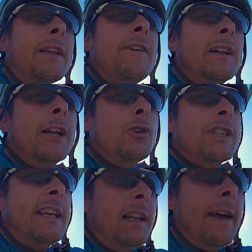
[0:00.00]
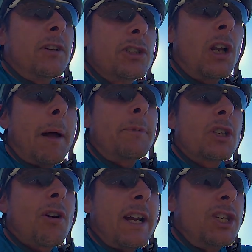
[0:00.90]
feel that your skill level is not up to
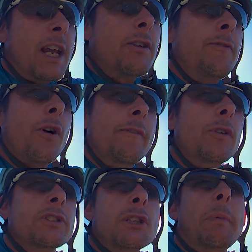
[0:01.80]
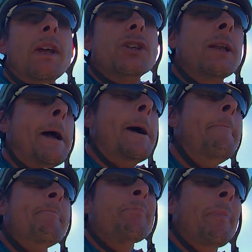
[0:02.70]
scratch yet for a full suspension,
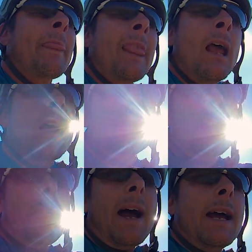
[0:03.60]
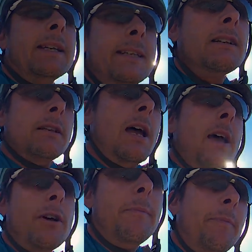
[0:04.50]
so you buy a
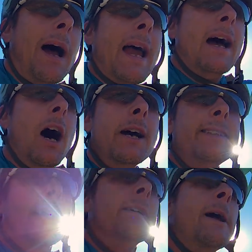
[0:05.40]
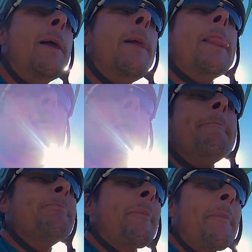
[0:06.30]
hardtail.
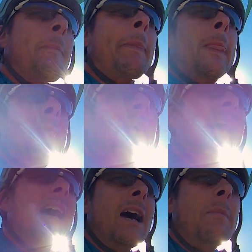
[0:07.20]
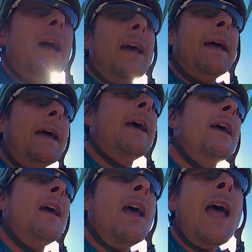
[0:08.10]
A
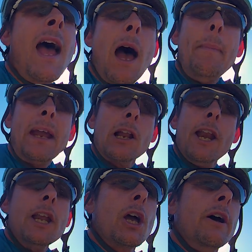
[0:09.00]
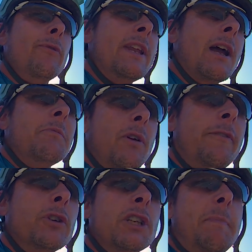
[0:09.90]
big learning curve when you come to a
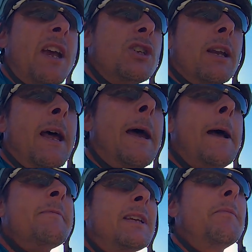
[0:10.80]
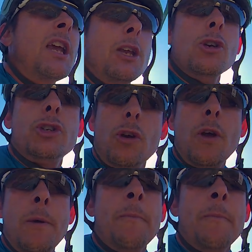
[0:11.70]
full suspension, something to get used to.